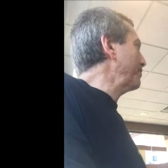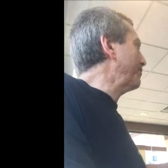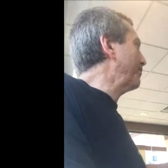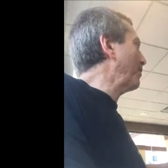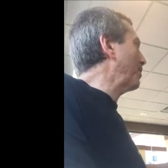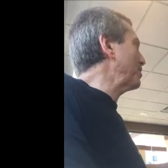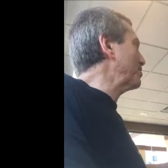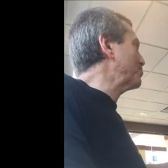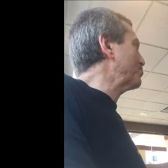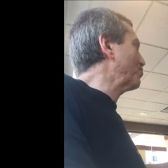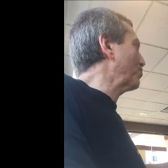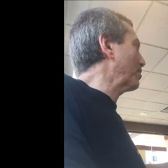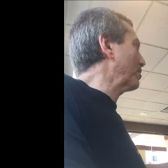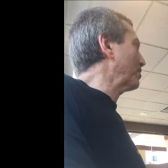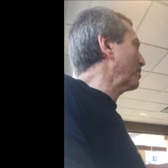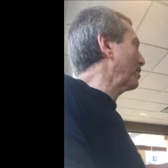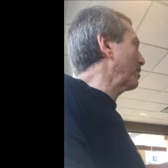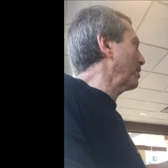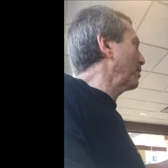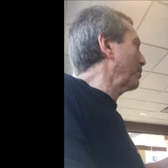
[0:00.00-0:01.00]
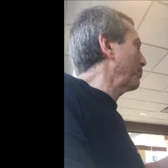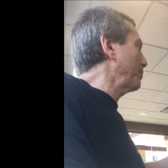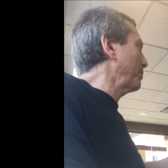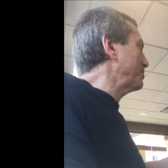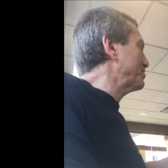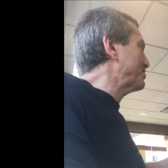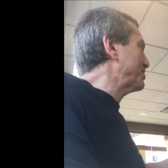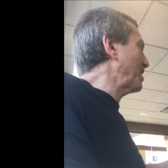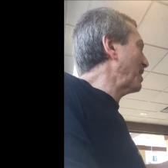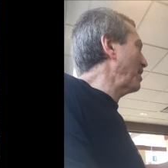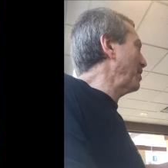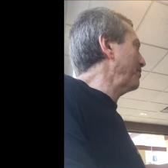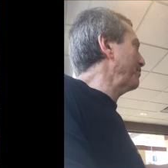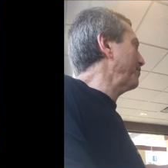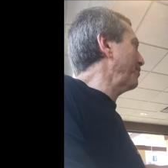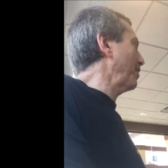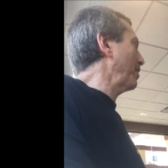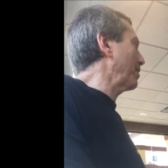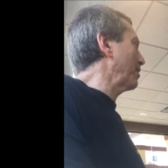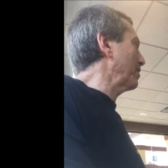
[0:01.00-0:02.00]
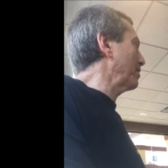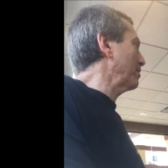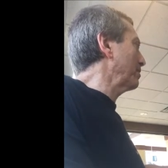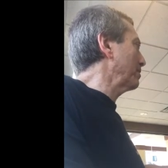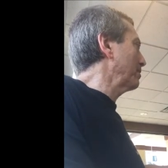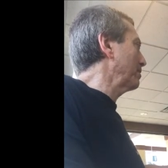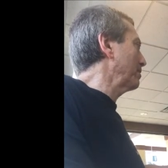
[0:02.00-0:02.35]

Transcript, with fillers: a fire truck set on fire.